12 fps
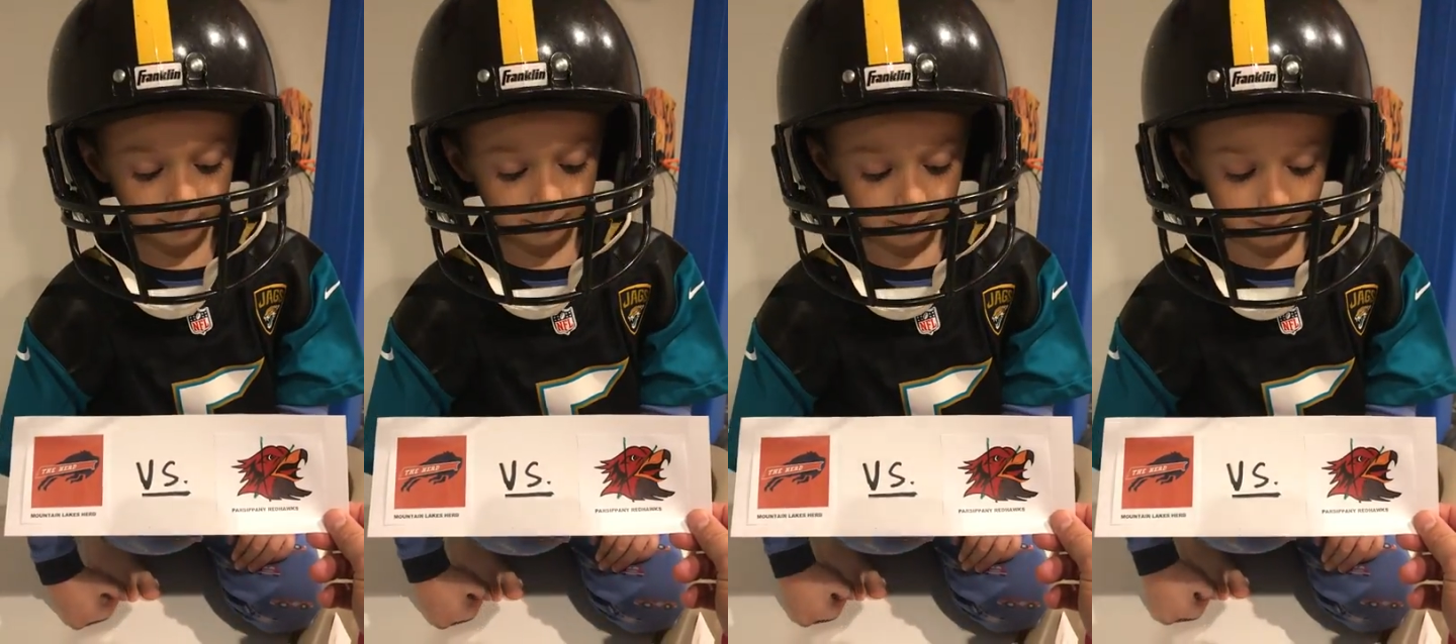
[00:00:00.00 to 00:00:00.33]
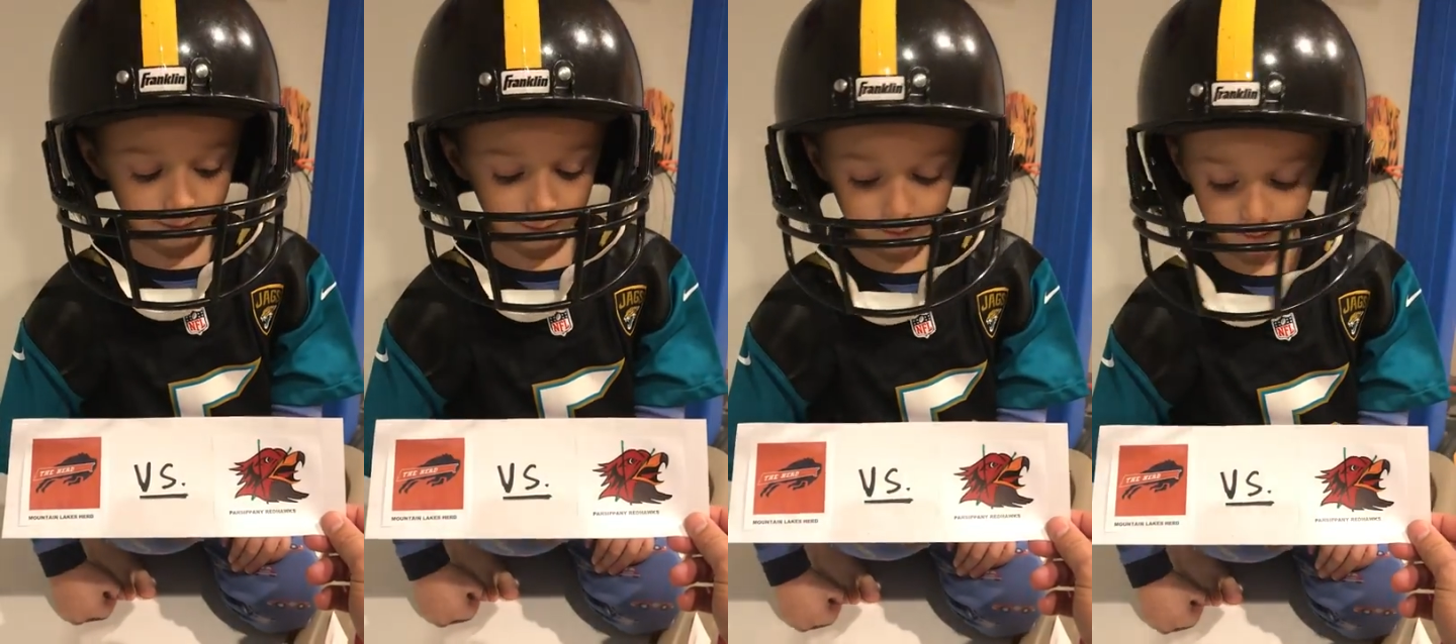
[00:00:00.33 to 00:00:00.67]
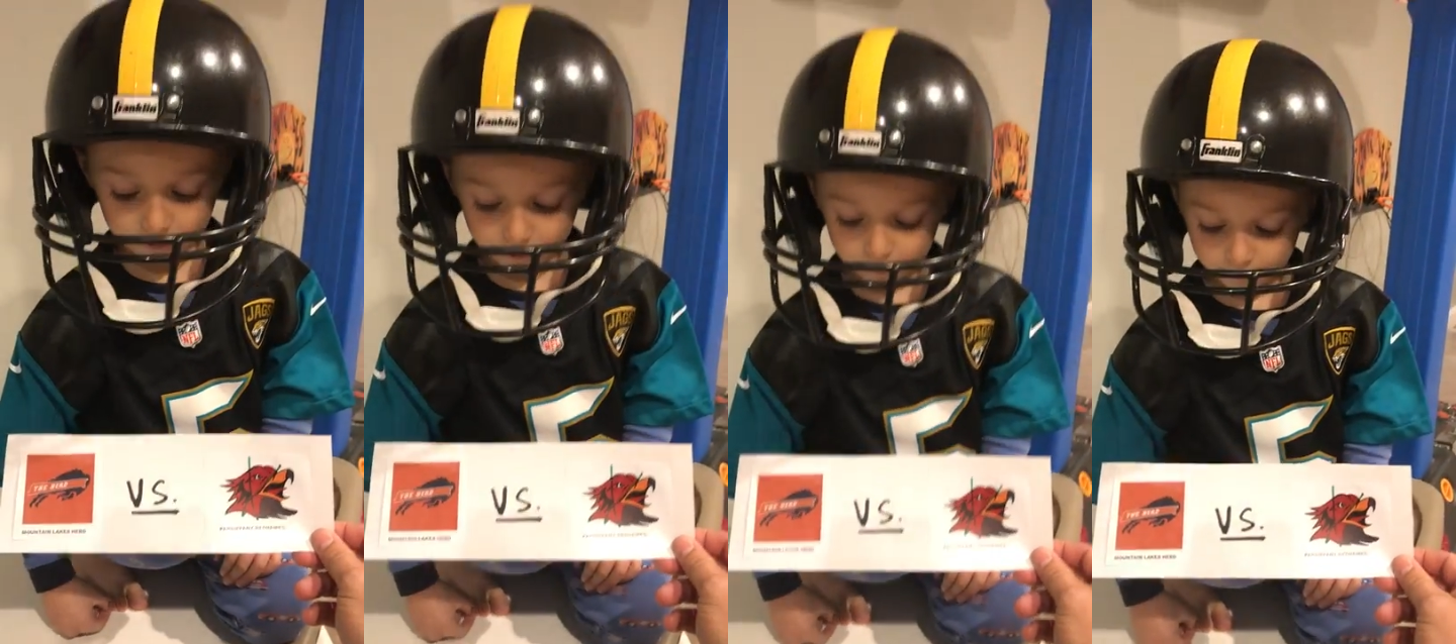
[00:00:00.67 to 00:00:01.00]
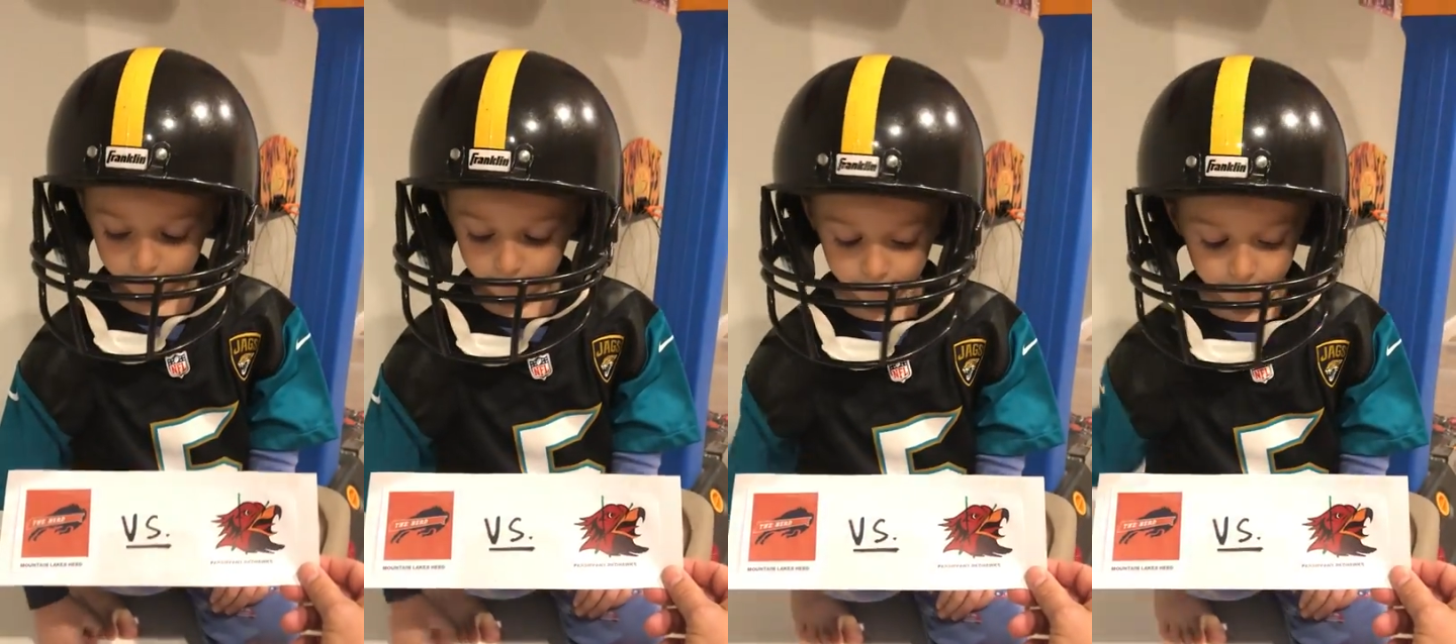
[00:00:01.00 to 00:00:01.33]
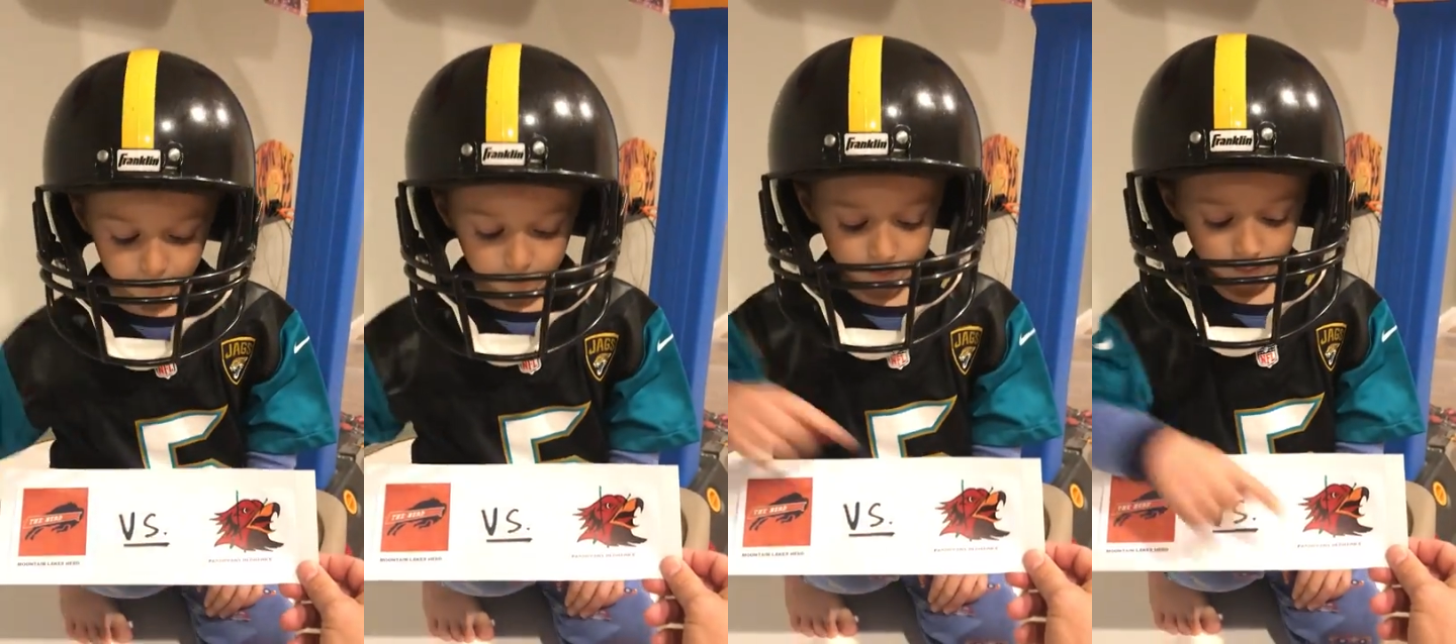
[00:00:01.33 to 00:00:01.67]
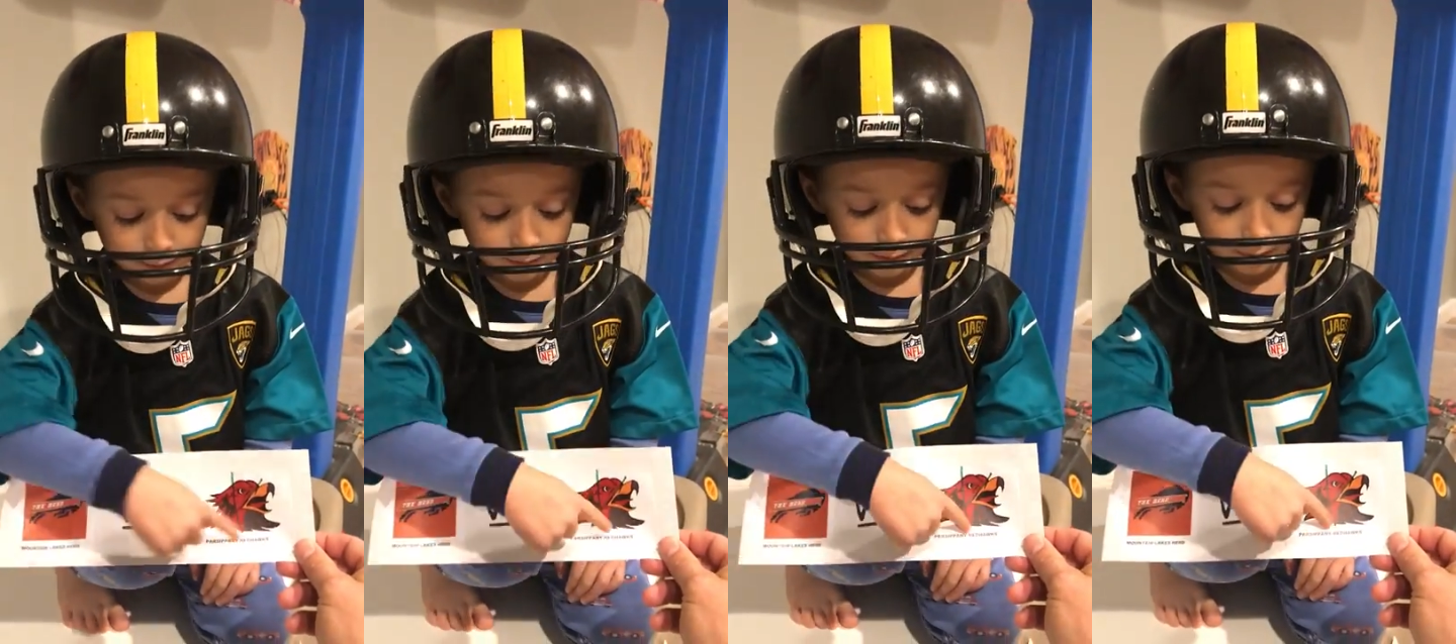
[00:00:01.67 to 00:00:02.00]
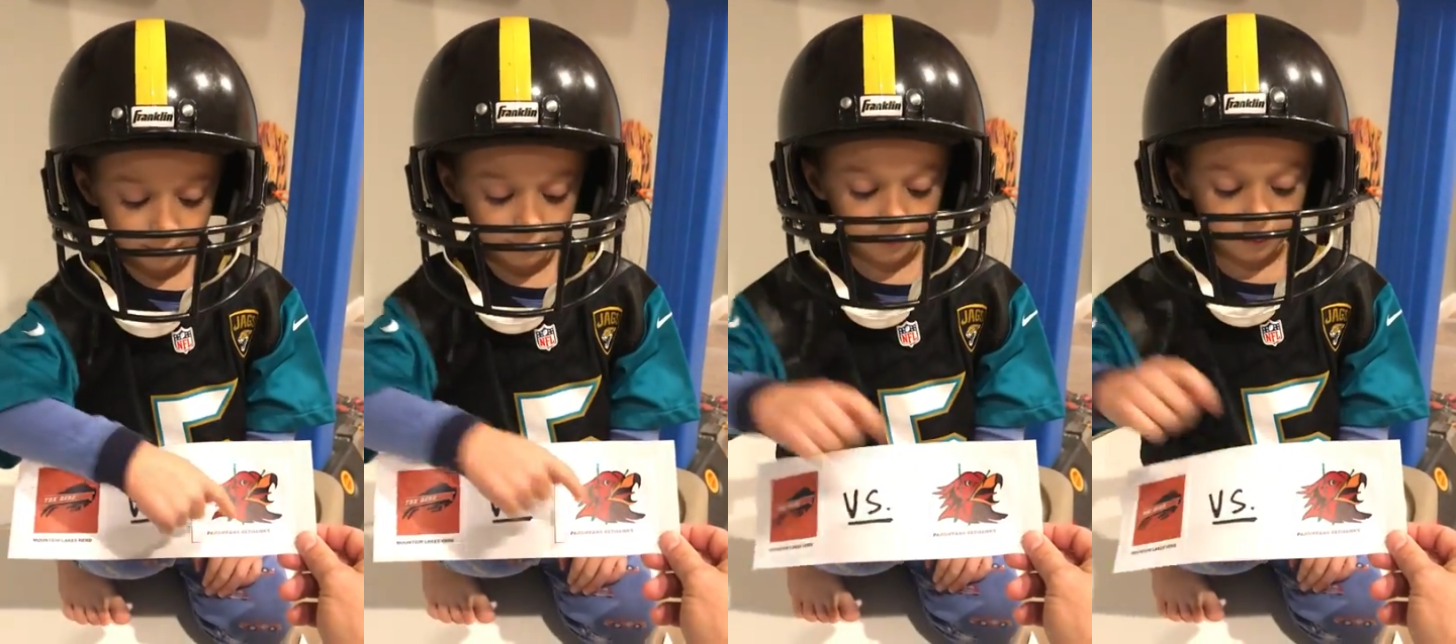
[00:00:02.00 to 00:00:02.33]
versus the Parsippany Redhawks. Who'd you pick?